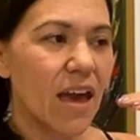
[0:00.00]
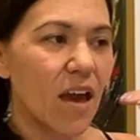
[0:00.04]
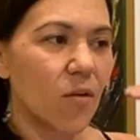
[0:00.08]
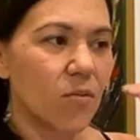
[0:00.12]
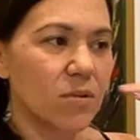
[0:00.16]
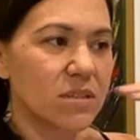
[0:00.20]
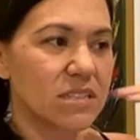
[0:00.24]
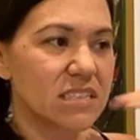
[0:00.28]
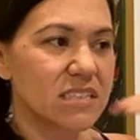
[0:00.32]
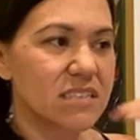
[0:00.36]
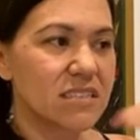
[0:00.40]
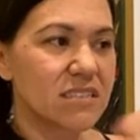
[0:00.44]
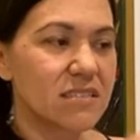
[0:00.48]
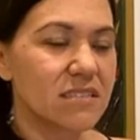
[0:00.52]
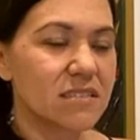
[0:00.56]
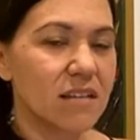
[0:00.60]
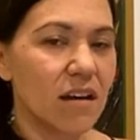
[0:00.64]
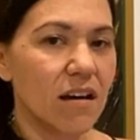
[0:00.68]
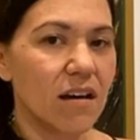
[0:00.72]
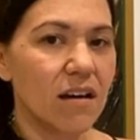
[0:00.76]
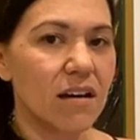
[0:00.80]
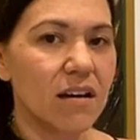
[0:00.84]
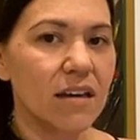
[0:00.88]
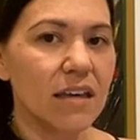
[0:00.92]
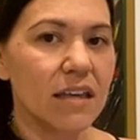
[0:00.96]
I was
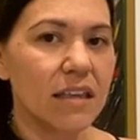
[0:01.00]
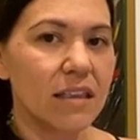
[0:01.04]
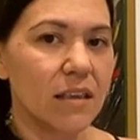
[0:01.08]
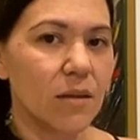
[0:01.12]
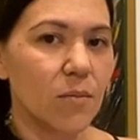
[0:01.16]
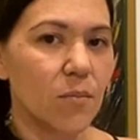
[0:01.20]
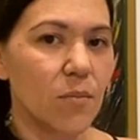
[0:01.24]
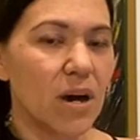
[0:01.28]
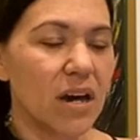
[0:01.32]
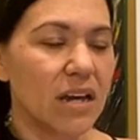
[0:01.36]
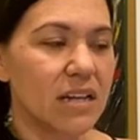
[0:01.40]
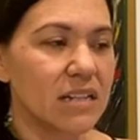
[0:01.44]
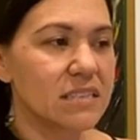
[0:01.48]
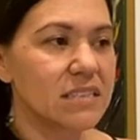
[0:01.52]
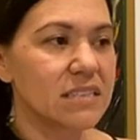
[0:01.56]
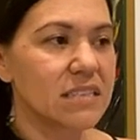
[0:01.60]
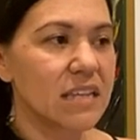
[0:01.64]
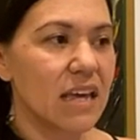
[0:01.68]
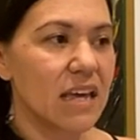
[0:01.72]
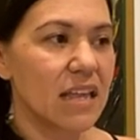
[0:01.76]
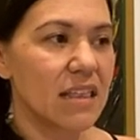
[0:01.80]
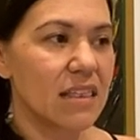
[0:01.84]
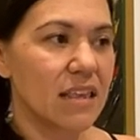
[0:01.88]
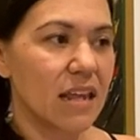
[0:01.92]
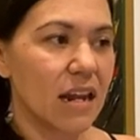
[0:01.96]
stuck in the
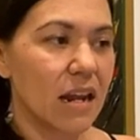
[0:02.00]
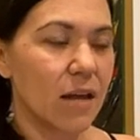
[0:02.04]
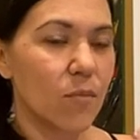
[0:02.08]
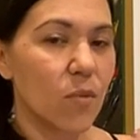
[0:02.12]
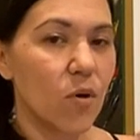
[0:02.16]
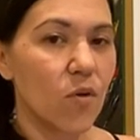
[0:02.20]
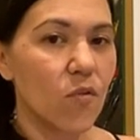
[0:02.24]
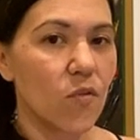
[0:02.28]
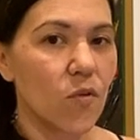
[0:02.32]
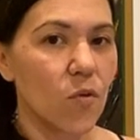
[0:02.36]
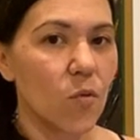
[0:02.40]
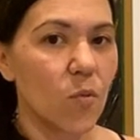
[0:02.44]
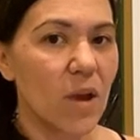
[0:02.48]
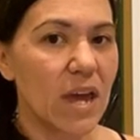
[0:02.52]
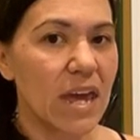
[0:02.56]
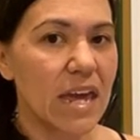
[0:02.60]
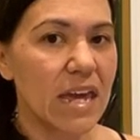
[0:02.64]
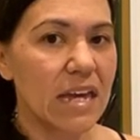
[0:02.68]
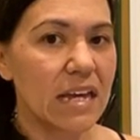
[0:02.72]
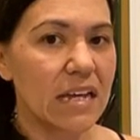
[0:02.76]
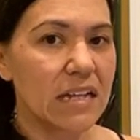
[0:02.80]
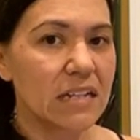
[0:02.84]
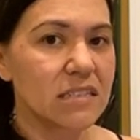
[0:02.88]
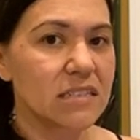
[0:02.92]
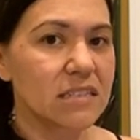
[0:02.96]
mindset that I'm
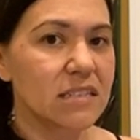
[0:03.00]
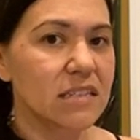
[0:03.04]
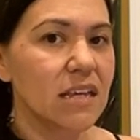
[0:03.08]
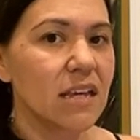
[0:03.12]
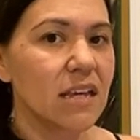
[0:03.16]
overweight